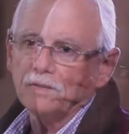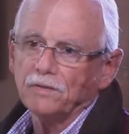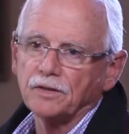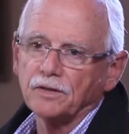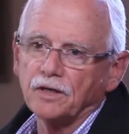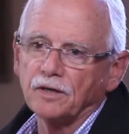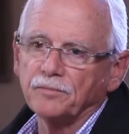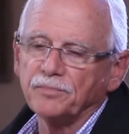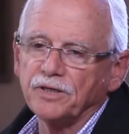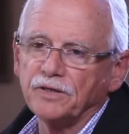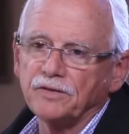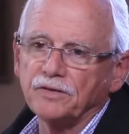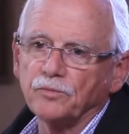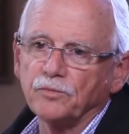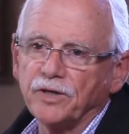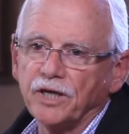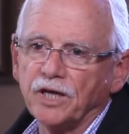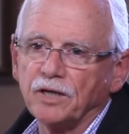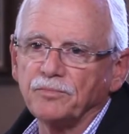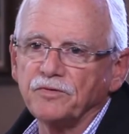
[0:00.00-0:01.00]
The company that
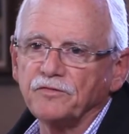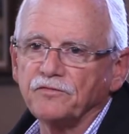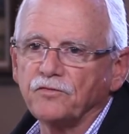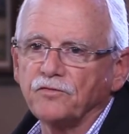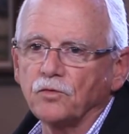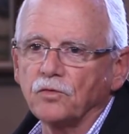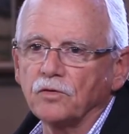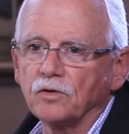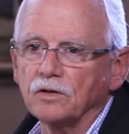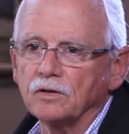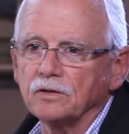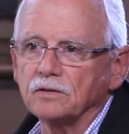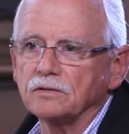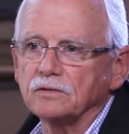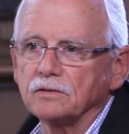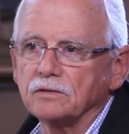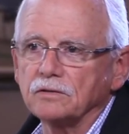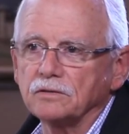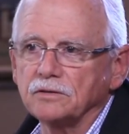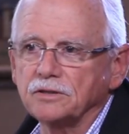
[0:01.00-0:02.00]
we had before
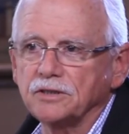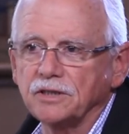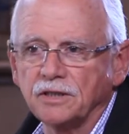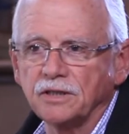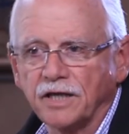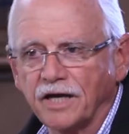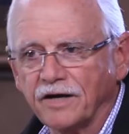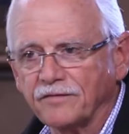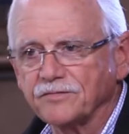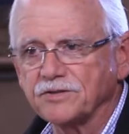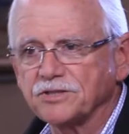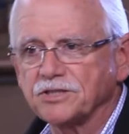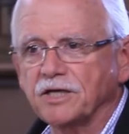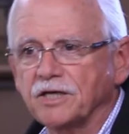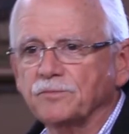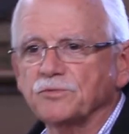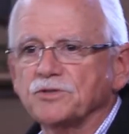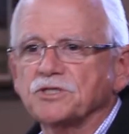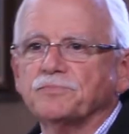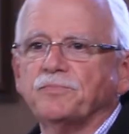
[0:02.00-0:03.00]
didn't have the
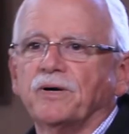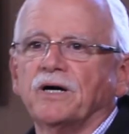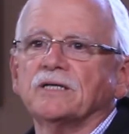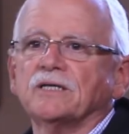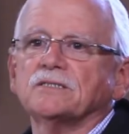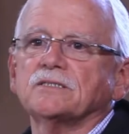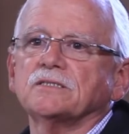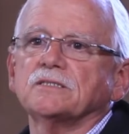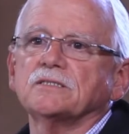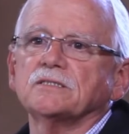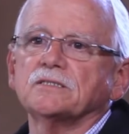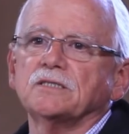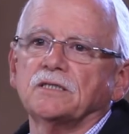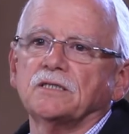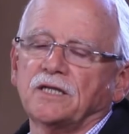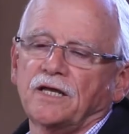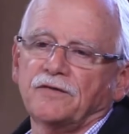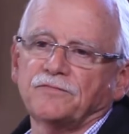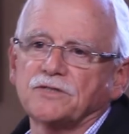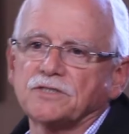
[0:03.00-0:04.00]
same responses,
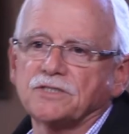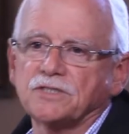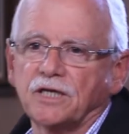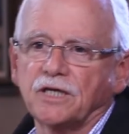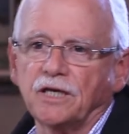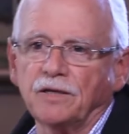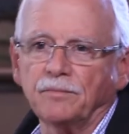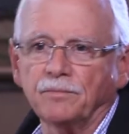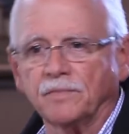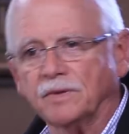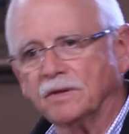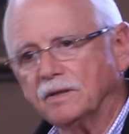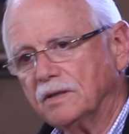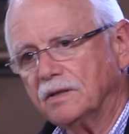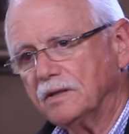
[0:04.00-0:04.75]
didn't have the same